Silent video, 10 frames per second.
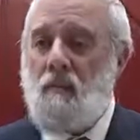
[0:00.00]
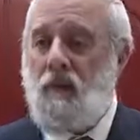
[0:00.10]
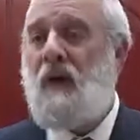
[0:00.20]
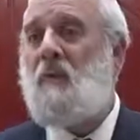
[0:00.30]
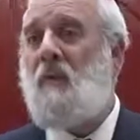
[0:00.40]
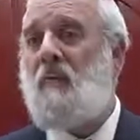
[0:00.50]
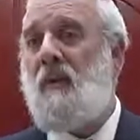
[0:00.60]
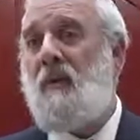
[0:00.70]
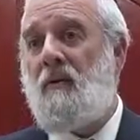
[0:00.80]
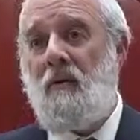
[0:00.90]
plead with
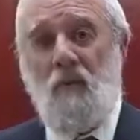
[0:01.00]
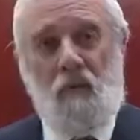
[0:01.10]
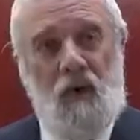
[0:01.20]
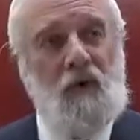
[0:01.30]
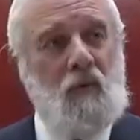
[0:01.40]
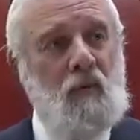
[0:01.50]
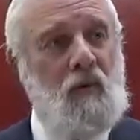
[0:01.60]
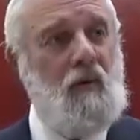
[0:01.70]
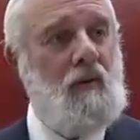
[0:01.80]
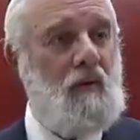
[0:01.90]
me, you pray to me,
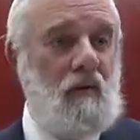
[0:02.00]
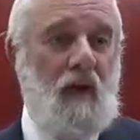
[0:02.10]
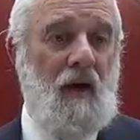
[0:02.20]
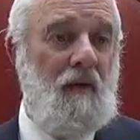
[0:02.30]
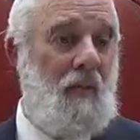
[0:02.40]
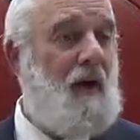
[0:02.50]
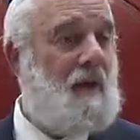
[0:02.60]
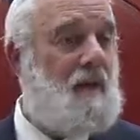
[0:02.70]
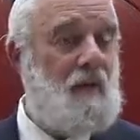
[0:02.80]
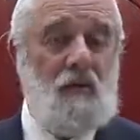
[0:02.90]
I may
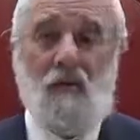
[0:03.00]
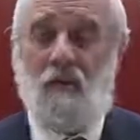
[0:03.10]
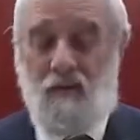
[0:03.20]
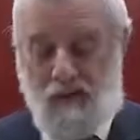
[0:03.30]
listen to you.